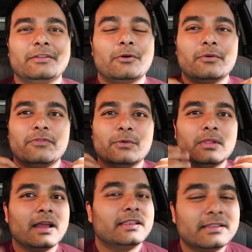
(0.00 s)
You know, if you
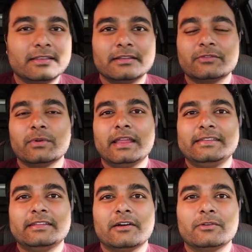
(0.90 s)
like the
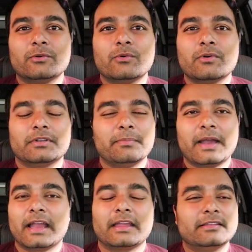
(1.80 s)
2018 Honda Accord, the
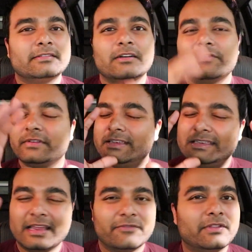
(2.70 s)
back and stuff,
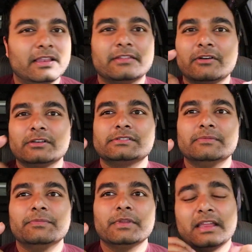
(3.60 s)
definitely that's awesome.